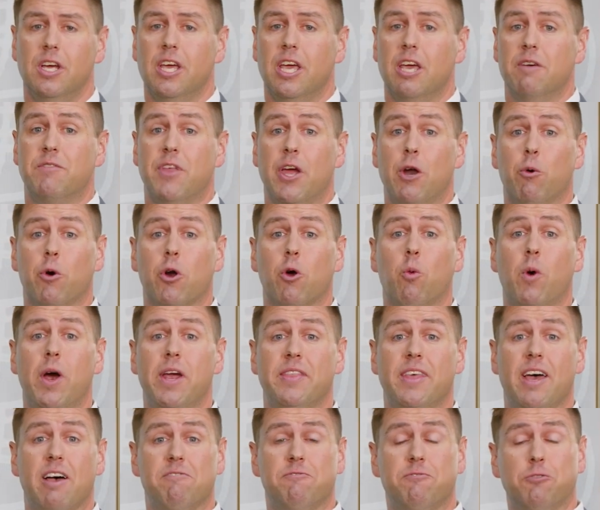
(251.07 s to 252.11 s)
If they were to
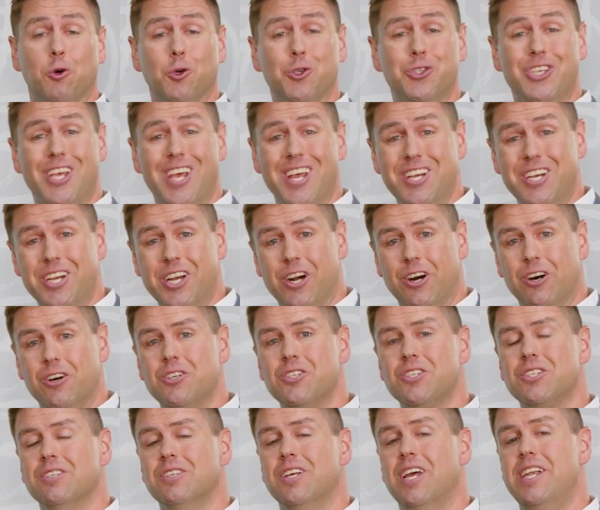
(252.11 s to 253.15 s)
wait that full 10
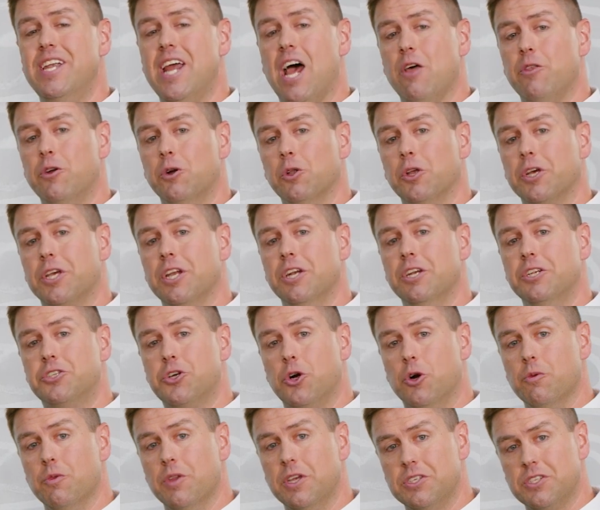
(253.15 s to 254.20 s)
years, and now they're looking to
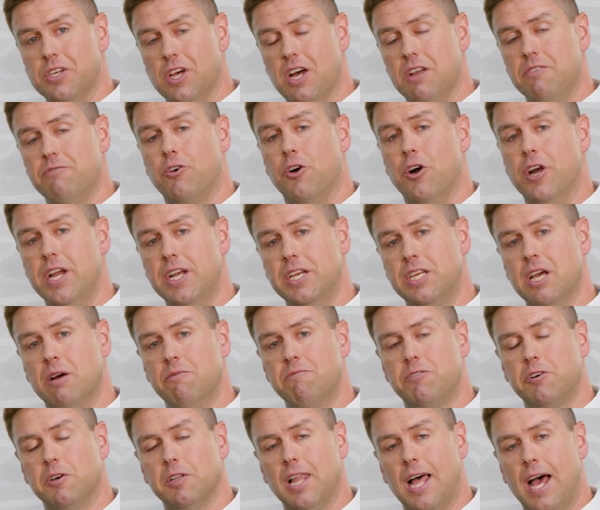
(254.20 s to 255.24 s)
turn this on for
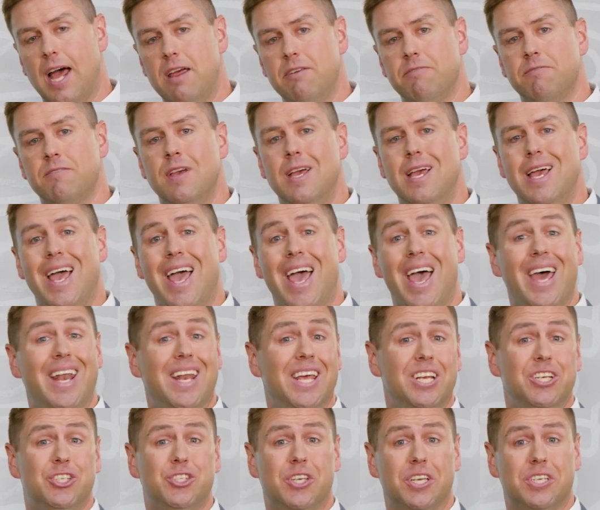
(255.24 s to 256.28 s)
income for life at
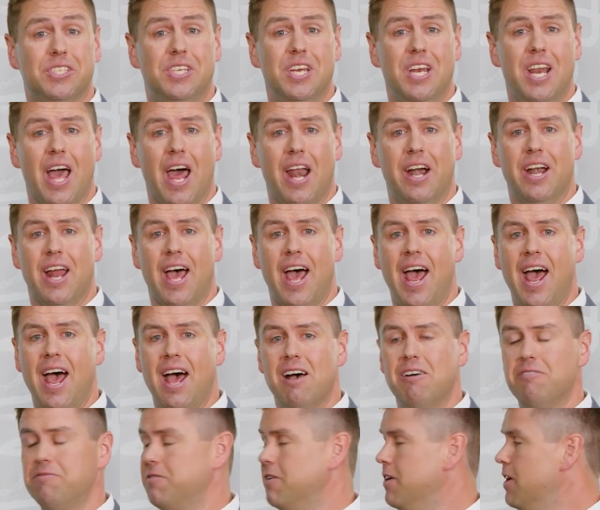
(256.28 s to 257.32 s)
age 69 and a
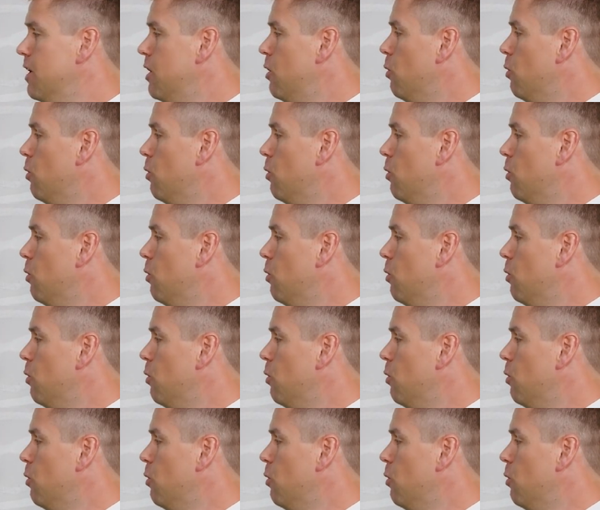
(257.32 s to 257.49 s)
half,